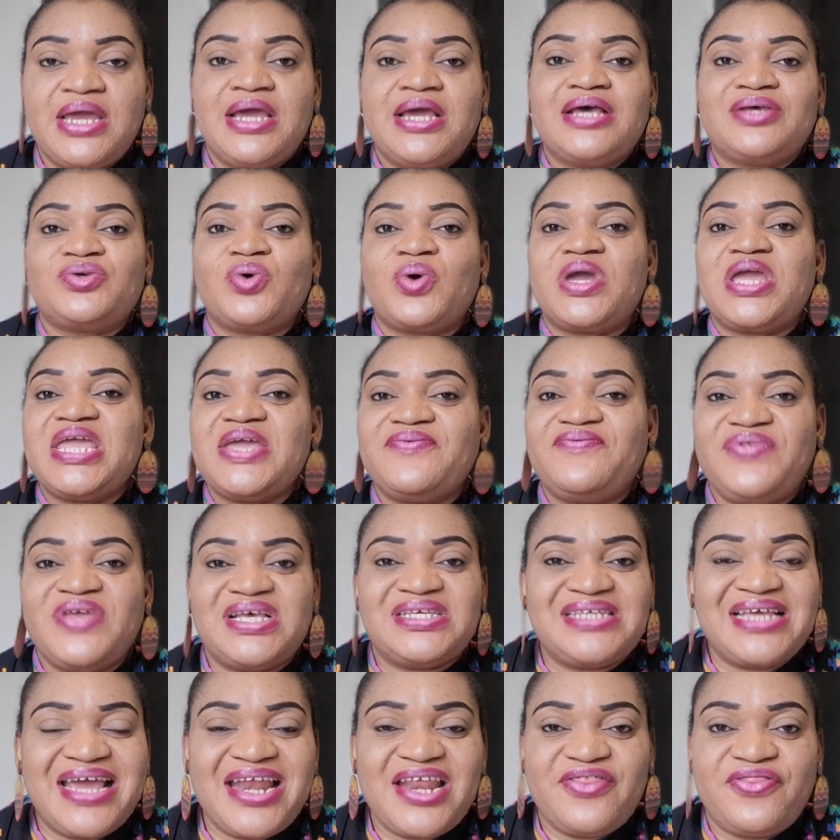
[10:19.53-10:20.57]
So if
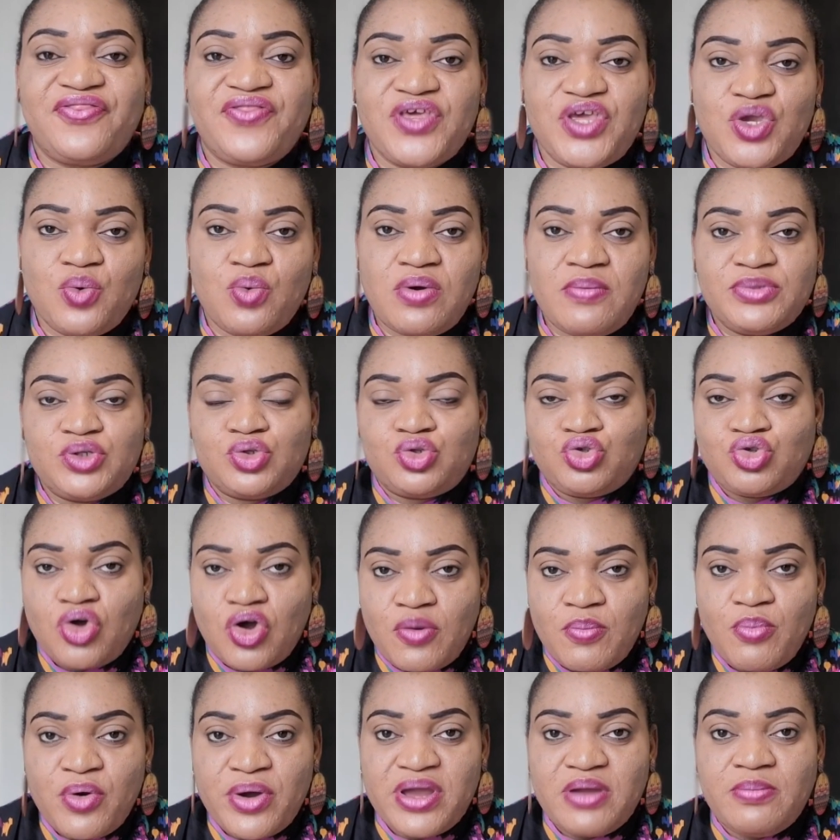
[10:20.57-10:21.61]
there's anything you want me to talk
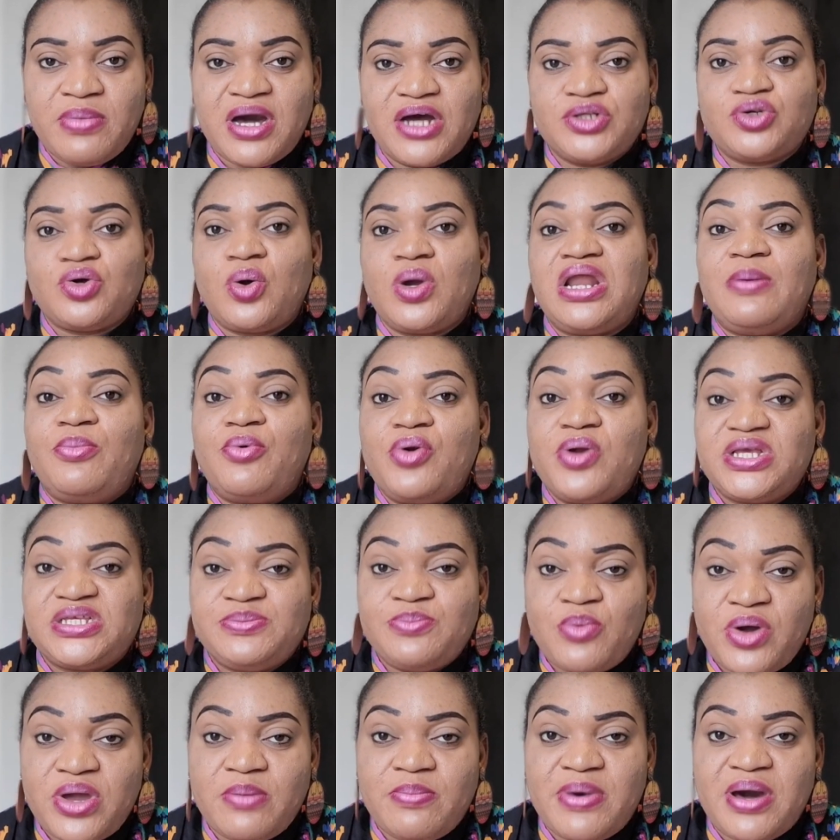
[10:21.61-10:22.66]
more about or elaborate
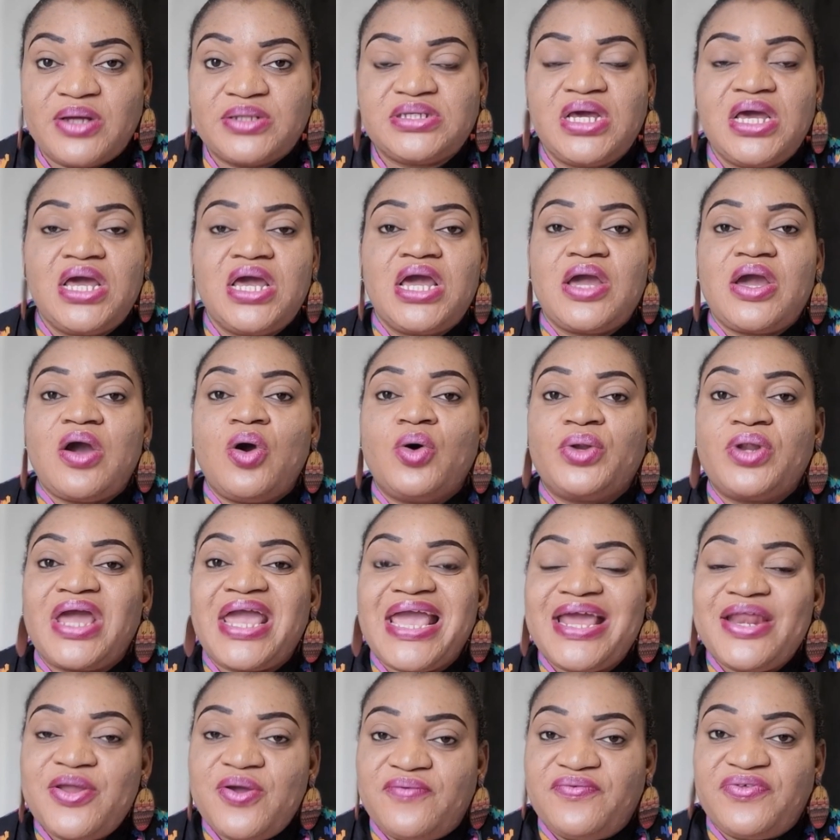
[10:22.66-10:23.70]
more about on
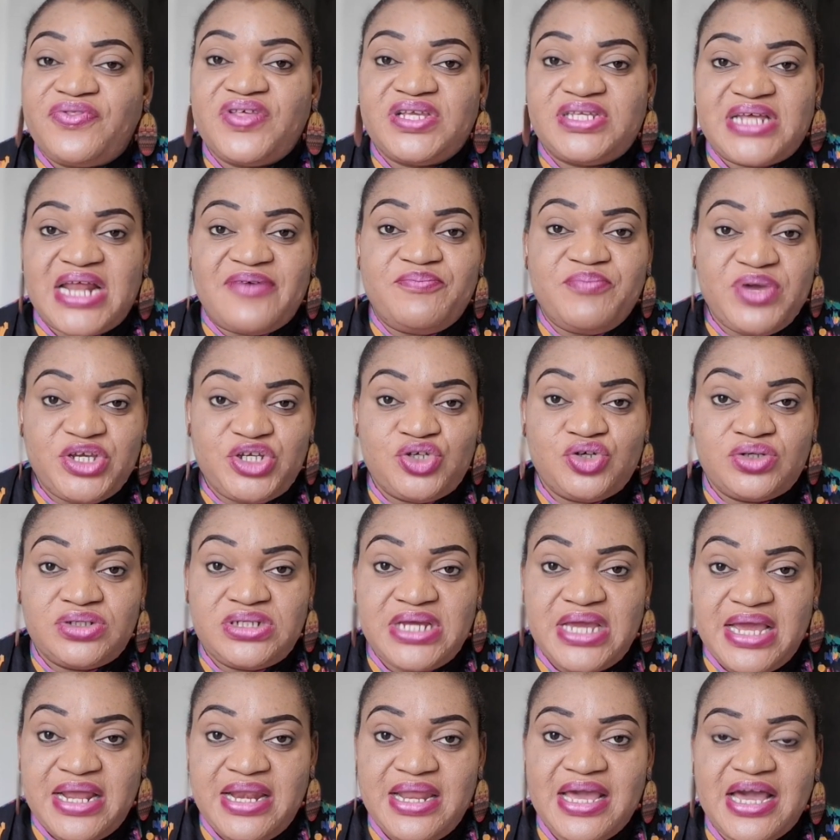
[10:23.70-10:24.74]
any of the things that I've mentioned
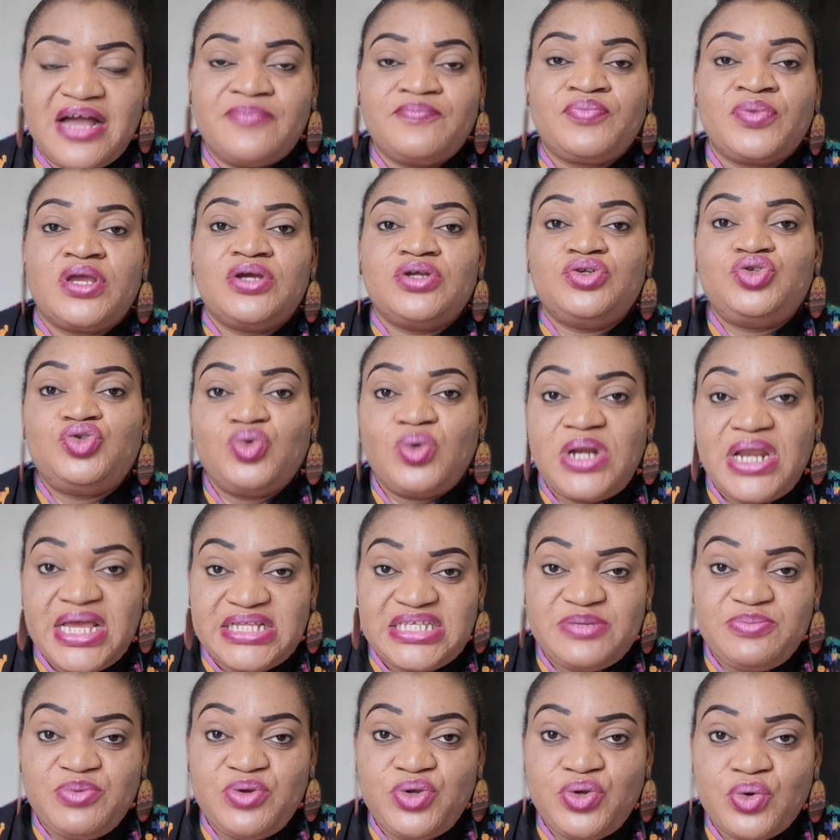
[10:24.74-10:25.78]
earlier, do
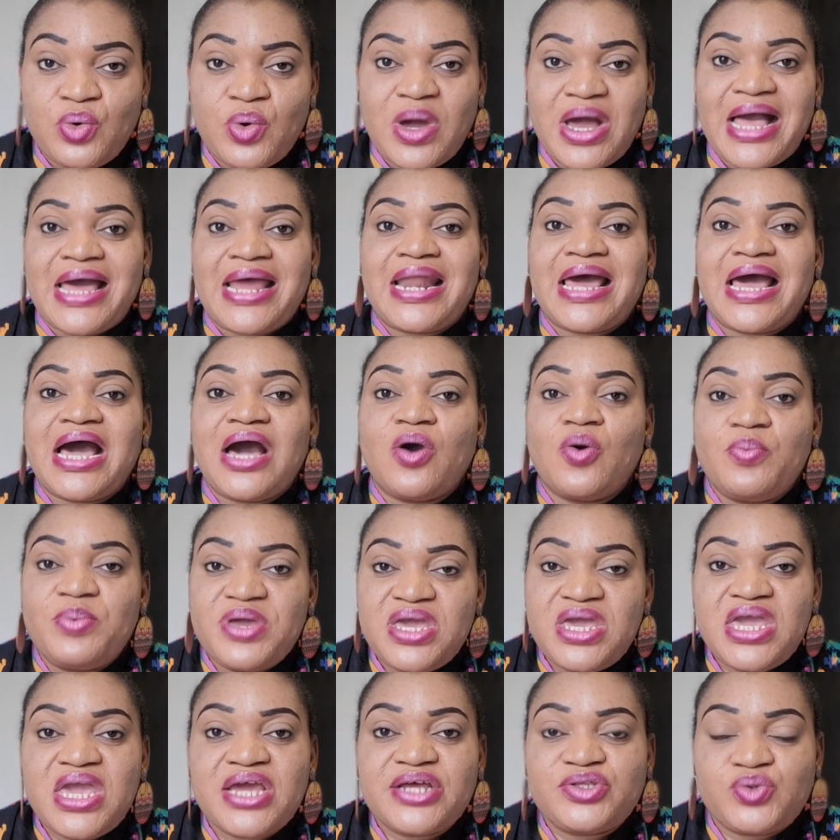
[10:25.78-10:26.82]
let me know and I'll be
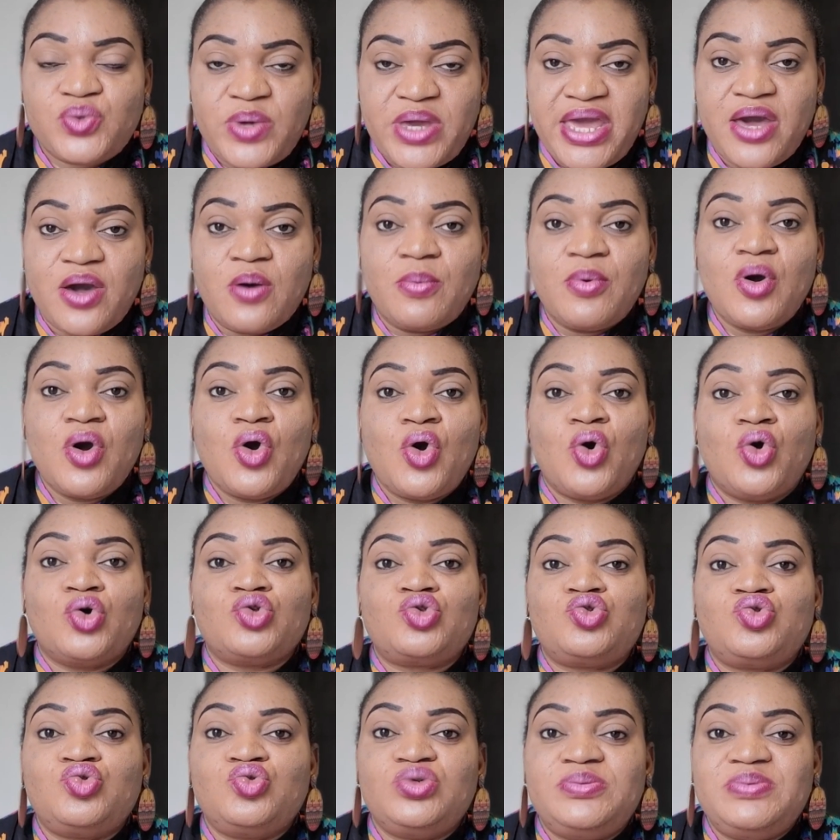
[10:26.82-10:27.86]
here to help or
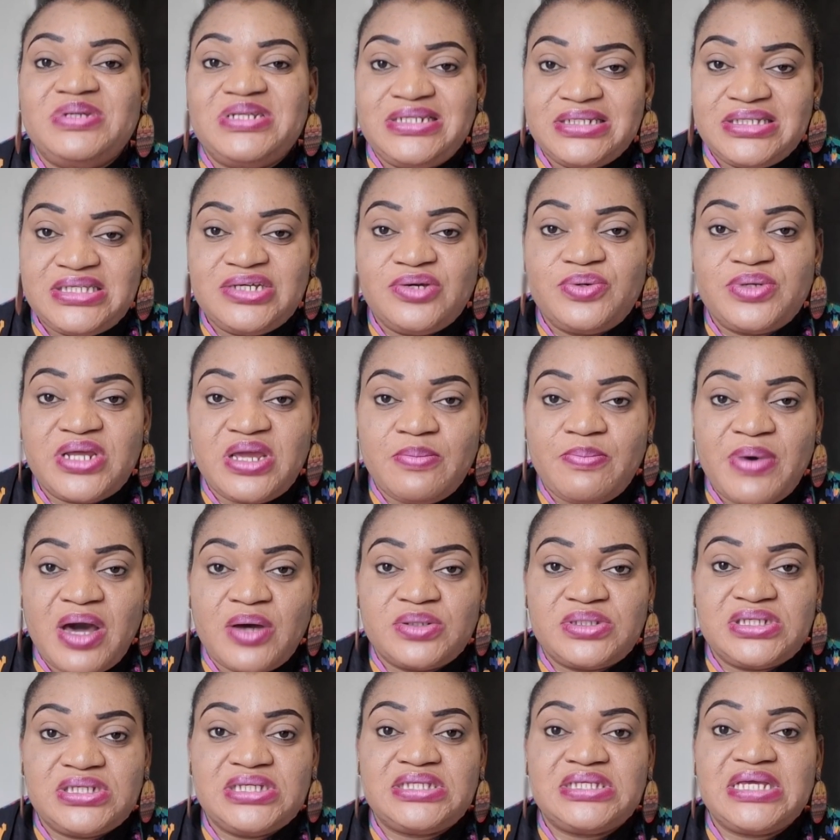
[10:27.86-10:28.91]
to be detailed
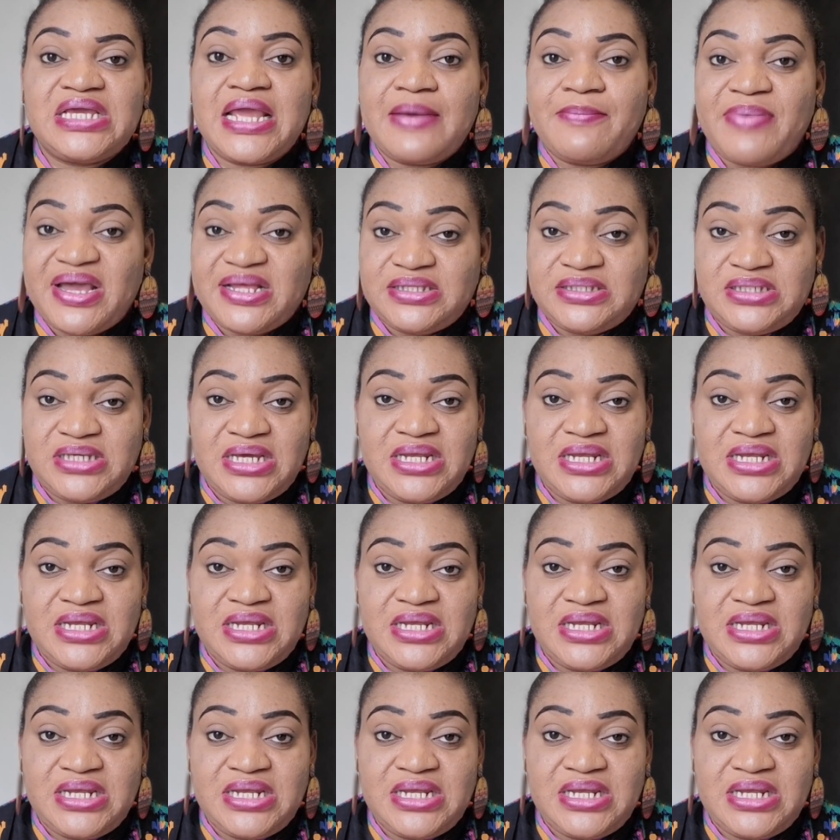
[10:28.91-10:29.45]
about it by